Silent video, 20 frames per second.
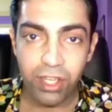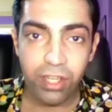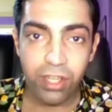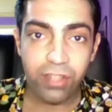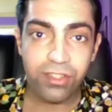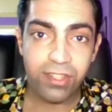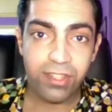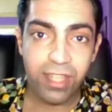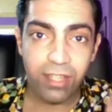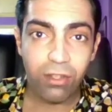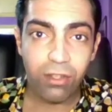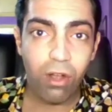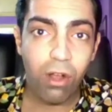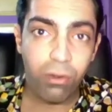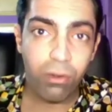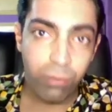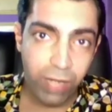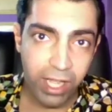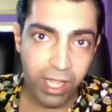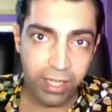as I said
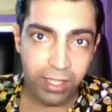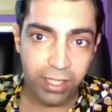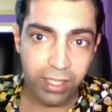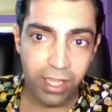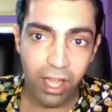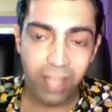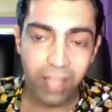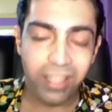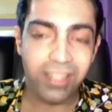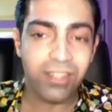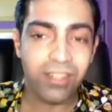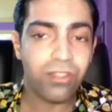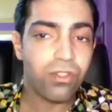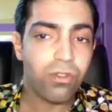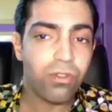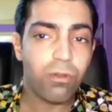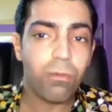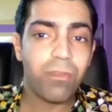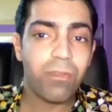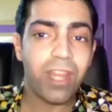already, I
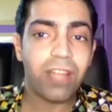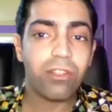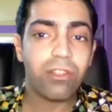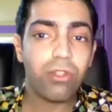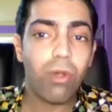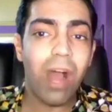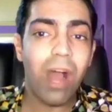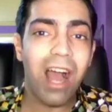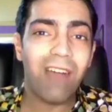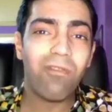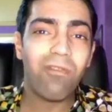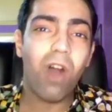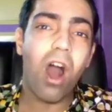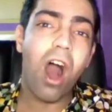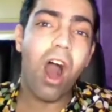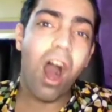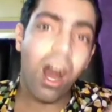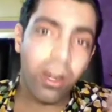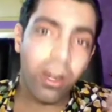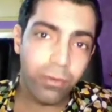assume that you
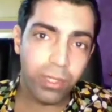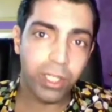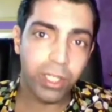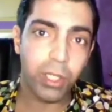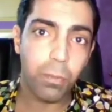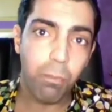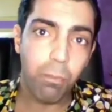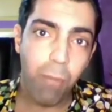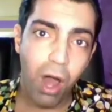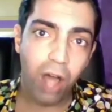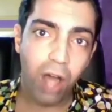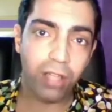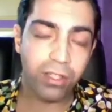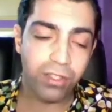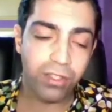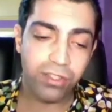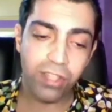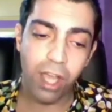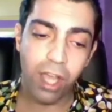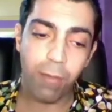have already
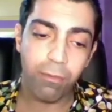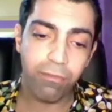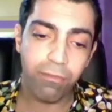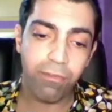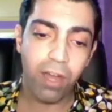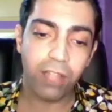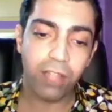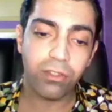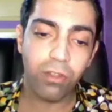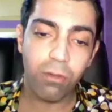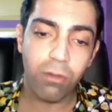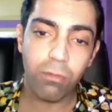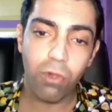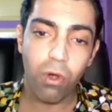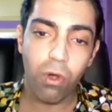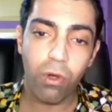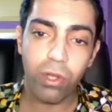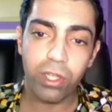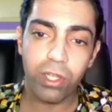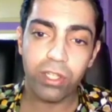bought some
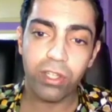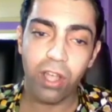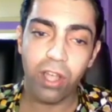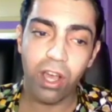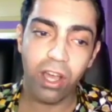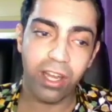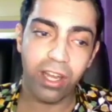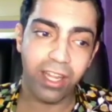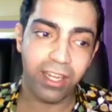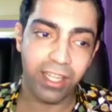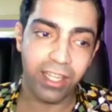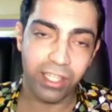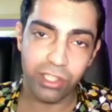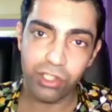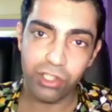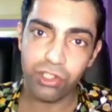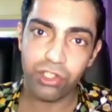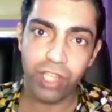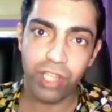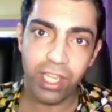Fantom coin on an
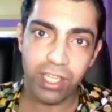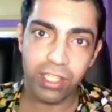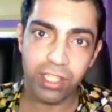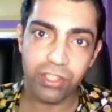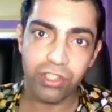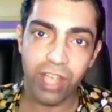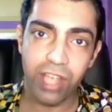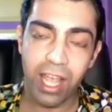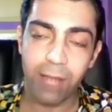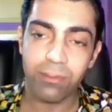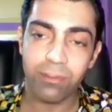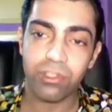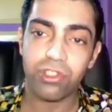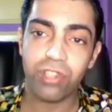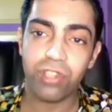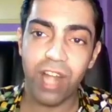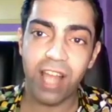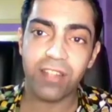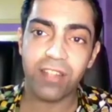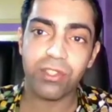exchange
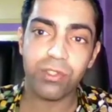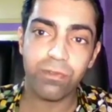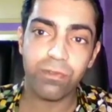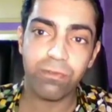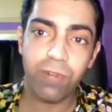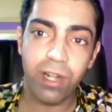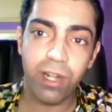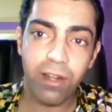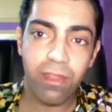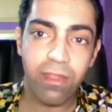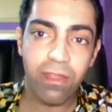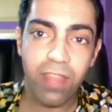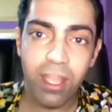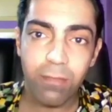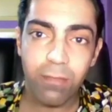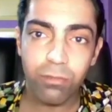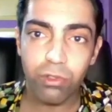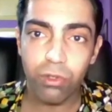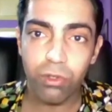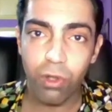and
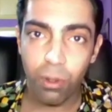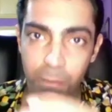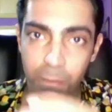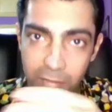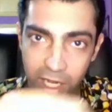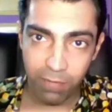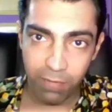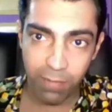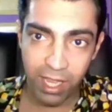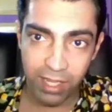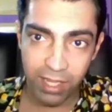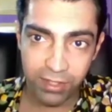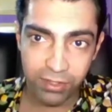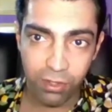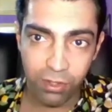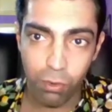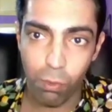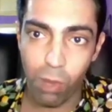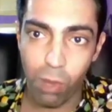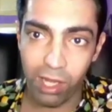transferred them to your
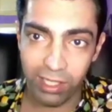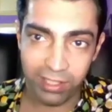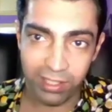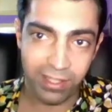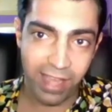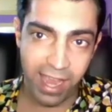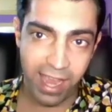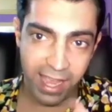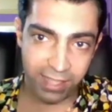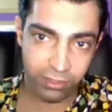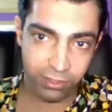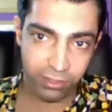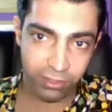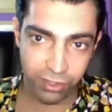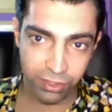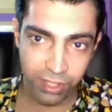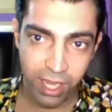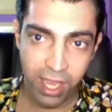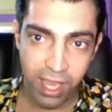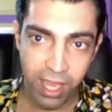MetaMask wallet
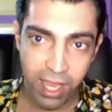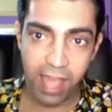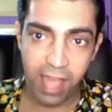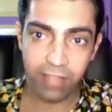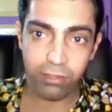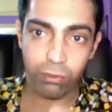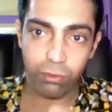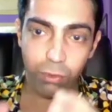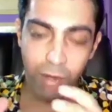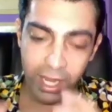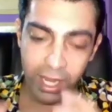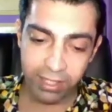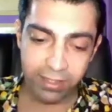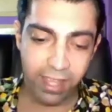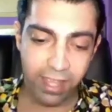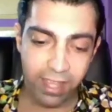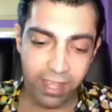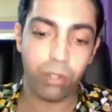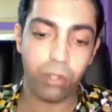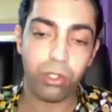address. And
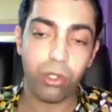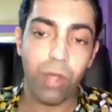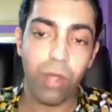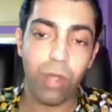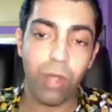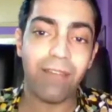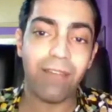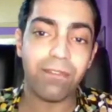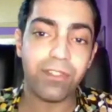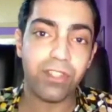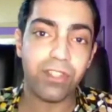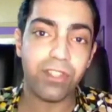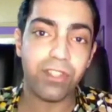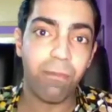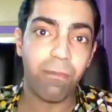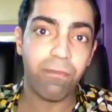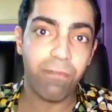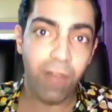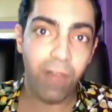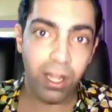right now you have
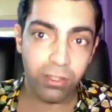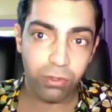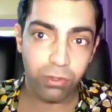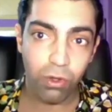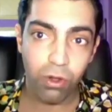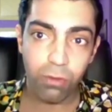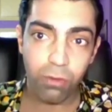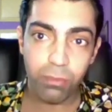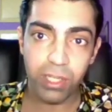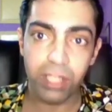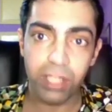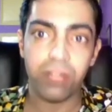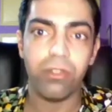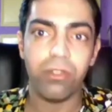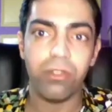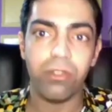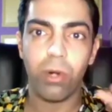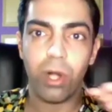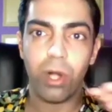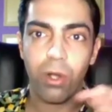some Fantom
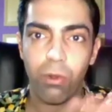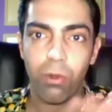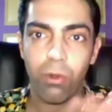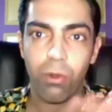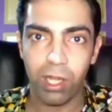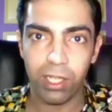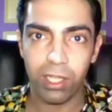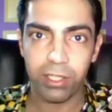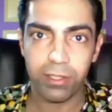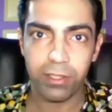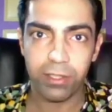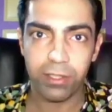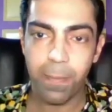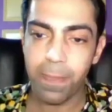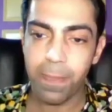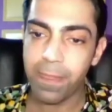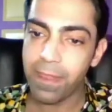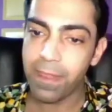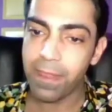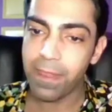in your wallet.